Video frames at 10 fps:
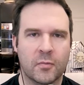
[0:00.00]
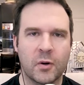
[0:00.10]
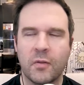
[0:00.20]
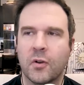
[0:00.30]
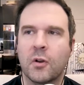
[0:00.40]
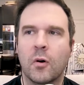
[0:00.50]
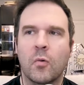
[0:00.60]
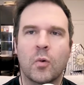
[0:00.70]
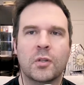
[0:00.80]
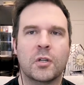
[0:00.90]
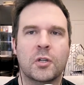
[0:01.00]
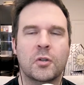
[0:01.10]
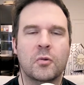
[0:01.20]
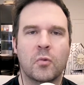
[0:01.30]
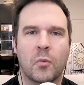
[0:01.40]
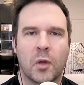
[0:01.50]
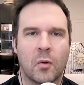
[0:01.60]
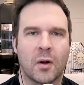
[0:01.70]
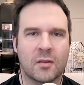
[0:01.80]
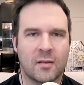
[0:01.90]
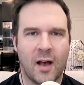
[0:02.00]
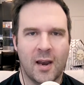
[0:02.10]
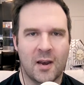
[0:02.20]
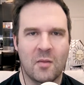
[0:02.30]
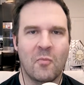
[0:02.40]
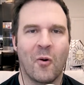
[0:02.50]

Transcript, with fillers: We don't even know what to do when we go outside anymore.